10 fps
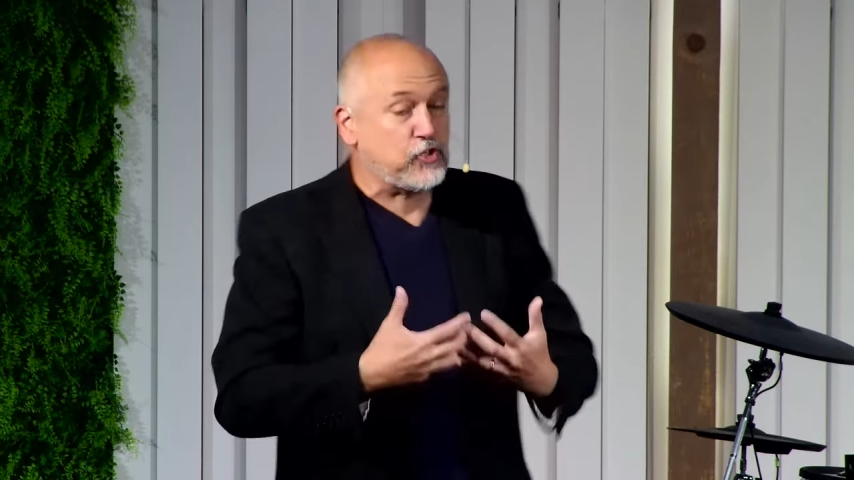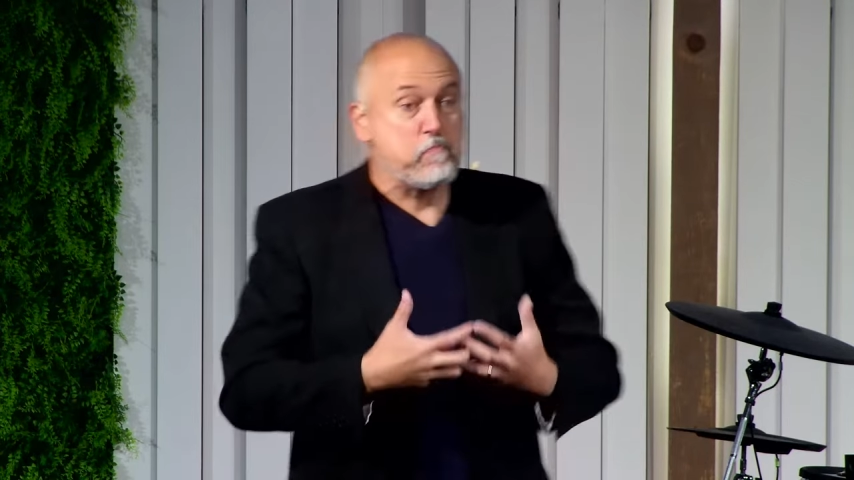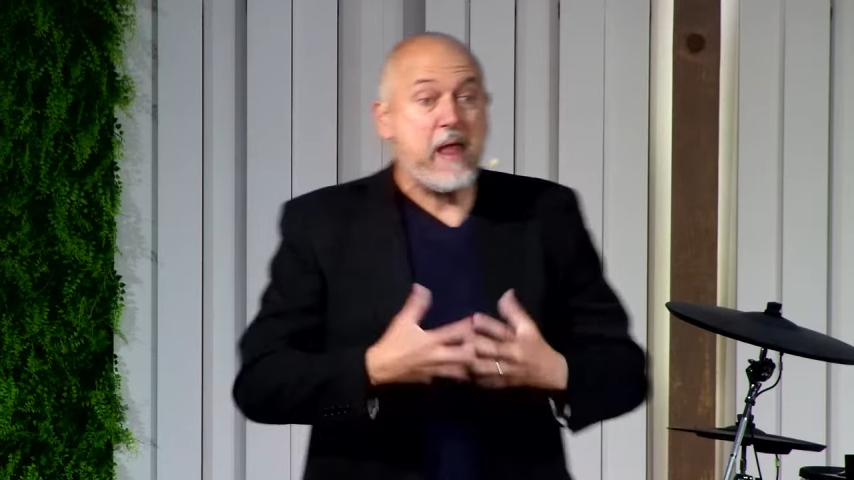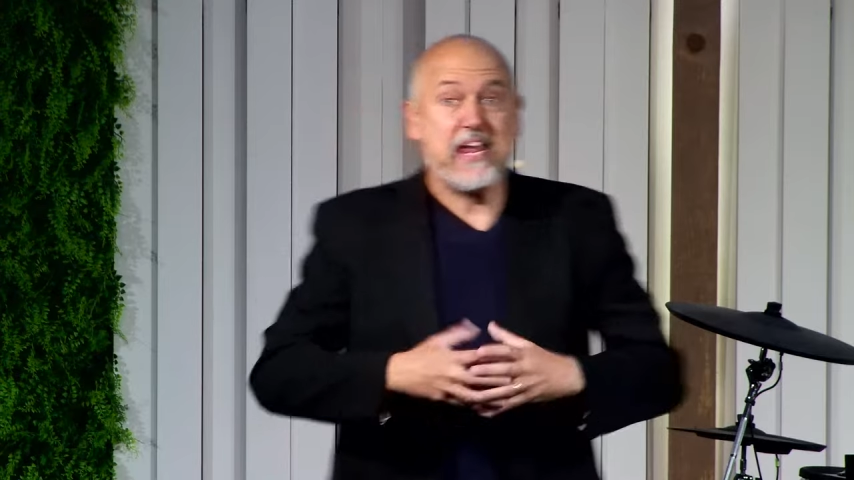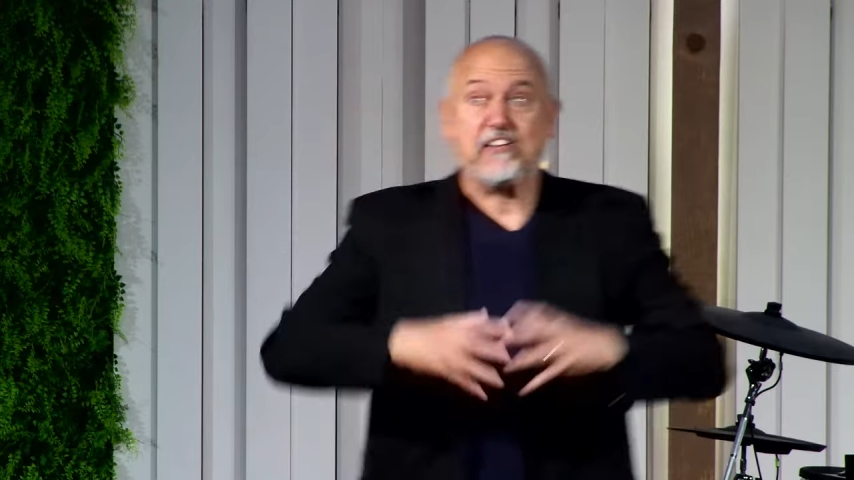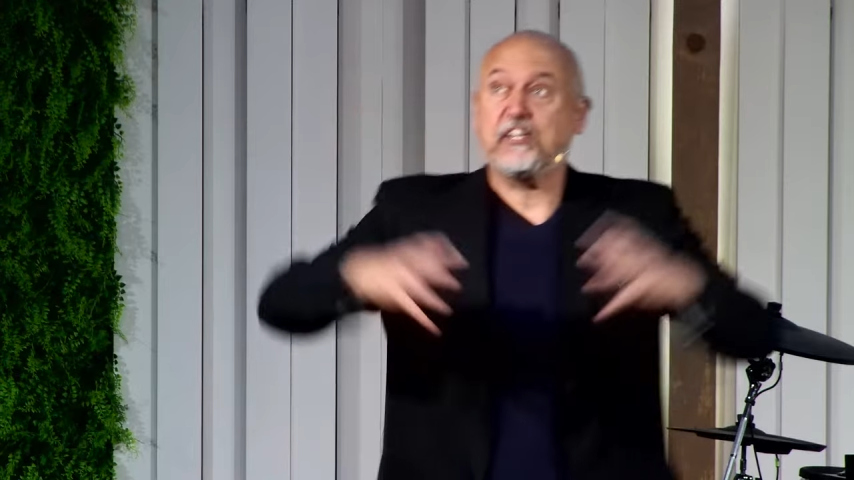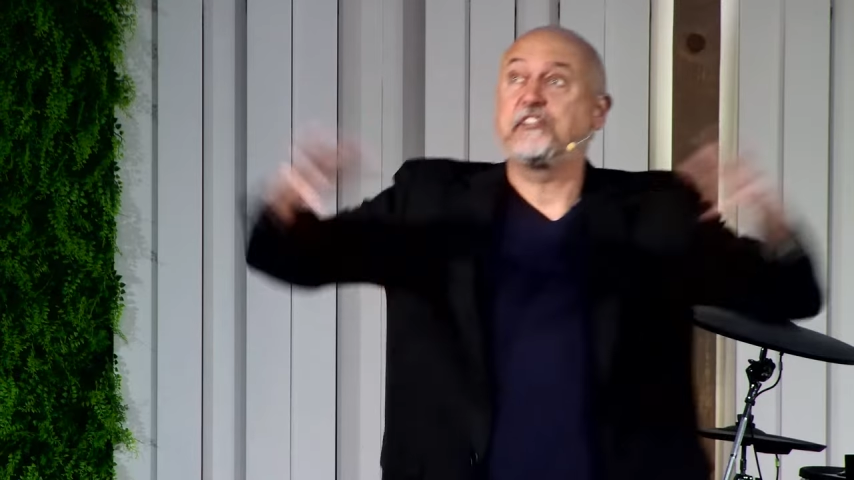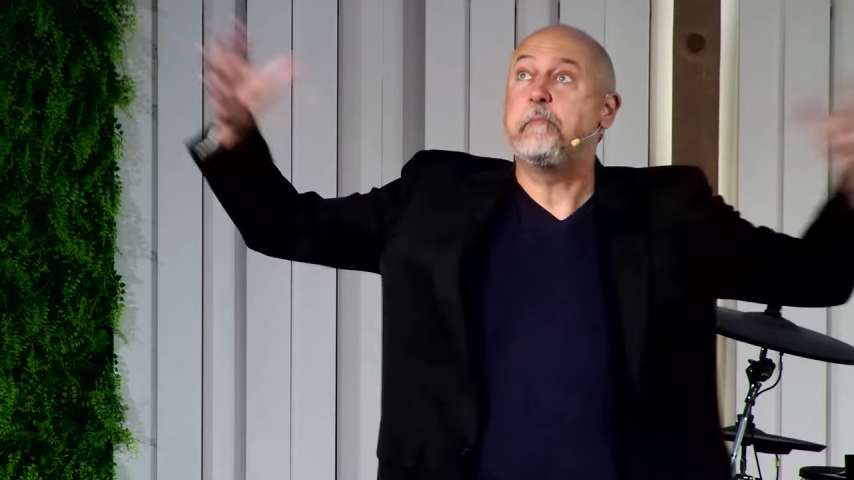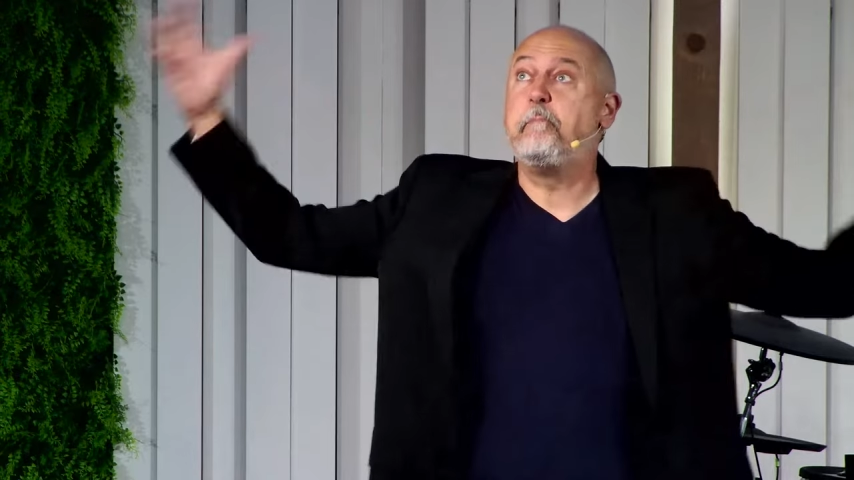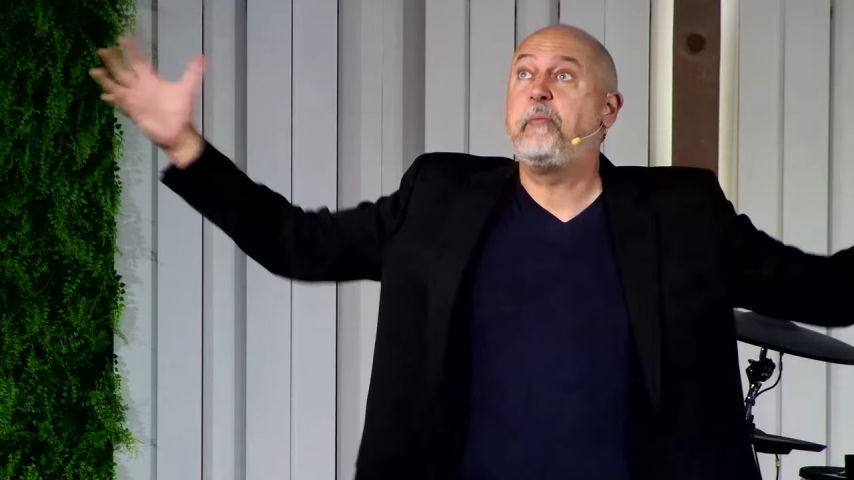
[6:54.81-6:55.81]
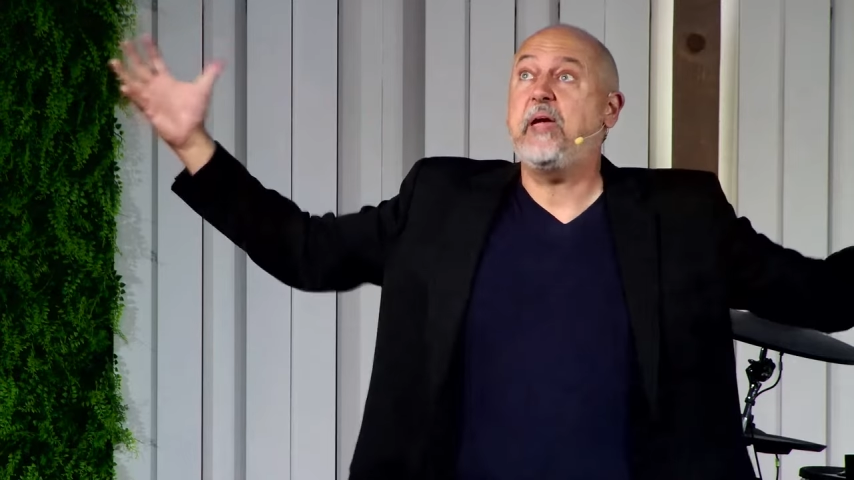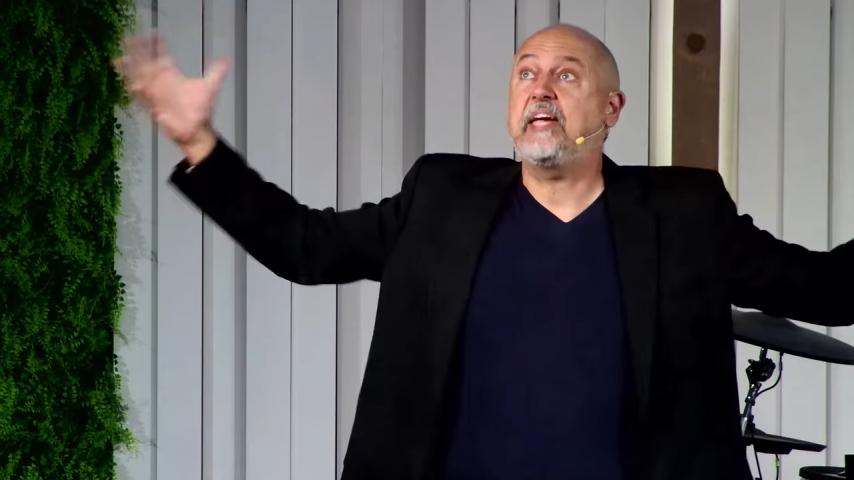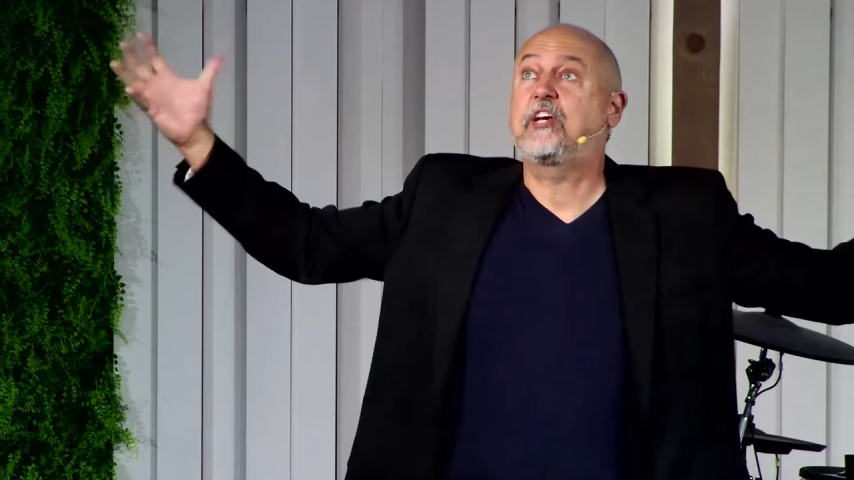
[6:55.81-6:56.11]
make such a big